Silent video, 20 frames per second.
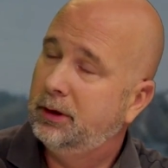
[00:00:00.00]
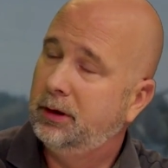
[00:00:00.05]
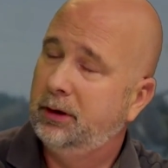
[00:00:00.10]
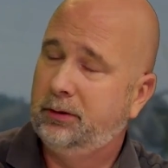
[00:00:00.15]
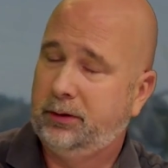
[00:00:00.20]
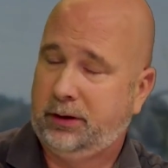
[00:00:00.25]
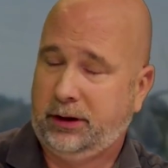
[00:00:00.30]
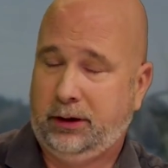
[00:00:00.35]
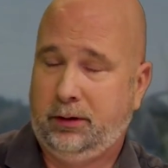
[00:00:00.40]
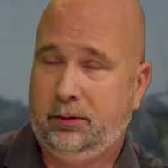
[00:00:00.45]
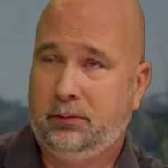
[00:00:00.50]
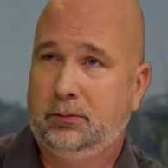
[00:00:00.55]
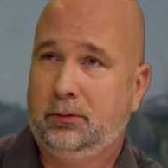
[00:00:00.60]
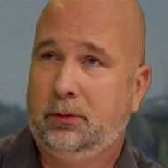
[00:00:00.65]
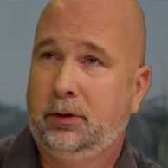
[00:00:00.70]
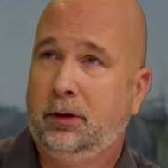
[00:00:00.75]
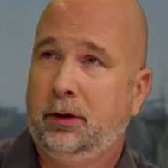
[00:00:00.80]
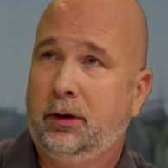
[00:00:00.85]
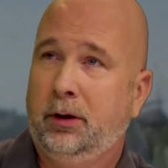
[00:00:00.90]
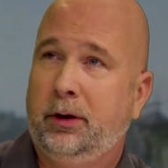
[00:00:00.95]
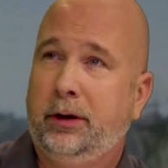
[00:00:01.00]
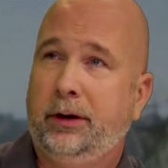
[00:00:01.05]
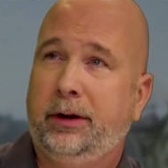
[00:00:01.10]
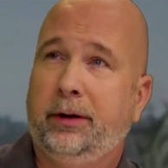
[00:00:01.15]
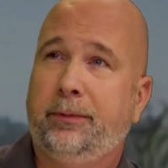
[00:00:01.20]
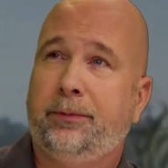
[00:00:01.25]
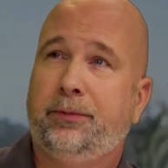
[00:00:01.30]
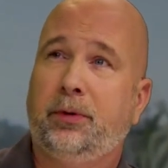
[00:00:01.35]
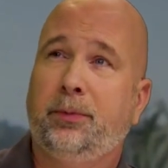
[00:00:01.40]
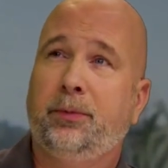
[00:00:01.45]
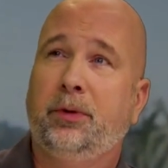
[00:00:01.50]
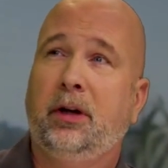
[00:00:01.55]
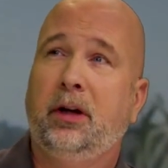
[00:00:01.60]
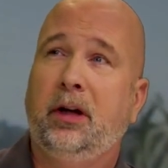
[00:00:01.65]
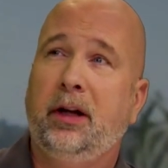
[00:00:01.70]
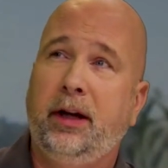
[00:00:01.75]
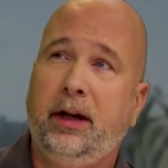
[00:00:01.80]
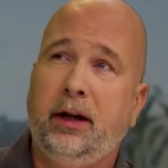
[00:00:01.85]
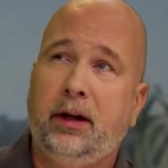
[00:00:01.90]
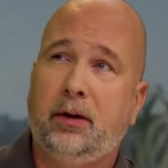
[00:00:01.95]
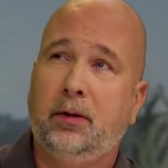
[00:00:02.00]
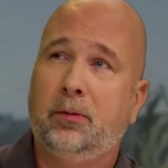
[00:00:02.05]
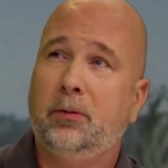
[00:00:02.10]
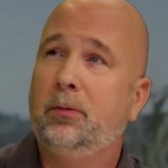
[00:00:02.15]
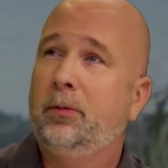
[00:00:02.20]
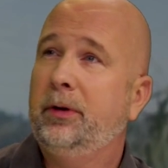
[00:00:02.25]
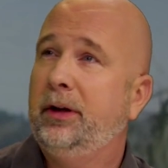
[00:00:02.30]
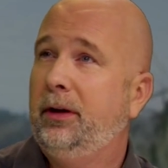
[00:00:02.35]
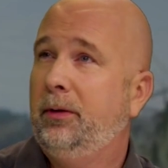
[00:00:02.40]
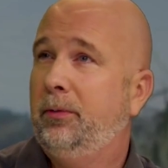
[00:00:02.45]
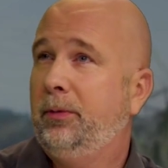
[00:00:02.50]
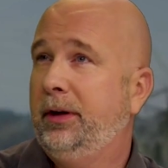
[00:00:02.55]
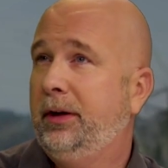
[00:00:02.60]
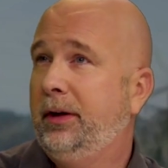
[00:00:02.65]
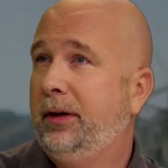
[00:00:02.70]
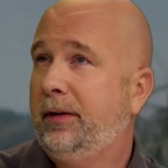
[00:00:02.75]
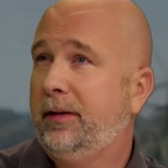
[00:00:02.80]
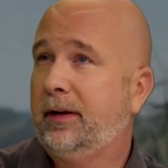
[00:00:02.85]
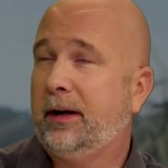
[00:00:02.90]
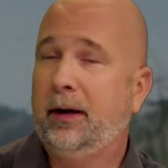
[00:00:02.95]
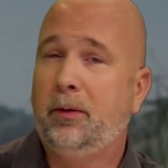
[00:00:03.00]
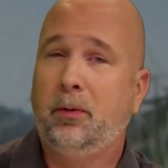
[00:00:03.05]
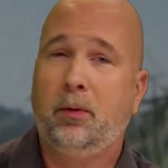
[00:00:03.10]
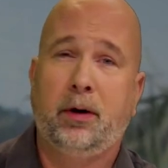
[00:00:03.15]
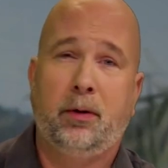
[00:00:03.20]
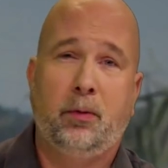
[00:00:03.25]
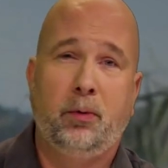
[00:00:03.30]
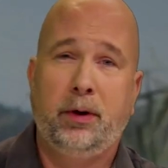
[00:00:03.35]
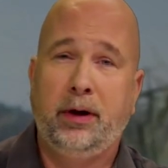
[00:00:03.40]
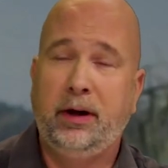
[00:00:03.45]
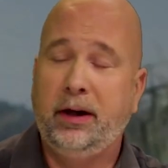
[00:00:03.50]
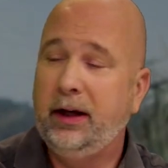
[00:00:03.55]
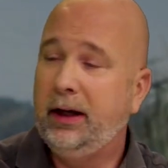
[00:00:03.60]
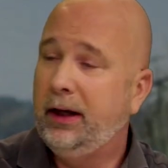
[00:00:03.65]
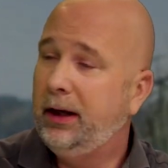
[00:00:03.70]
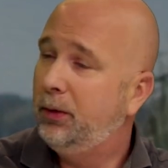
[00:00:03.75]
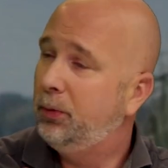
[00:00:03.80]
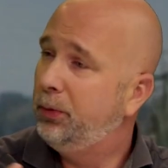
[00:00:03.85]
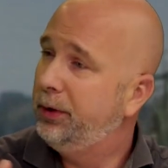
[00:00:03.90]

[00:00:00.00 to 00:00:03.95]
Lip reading: Okay. And then from the lake, we decide what we need.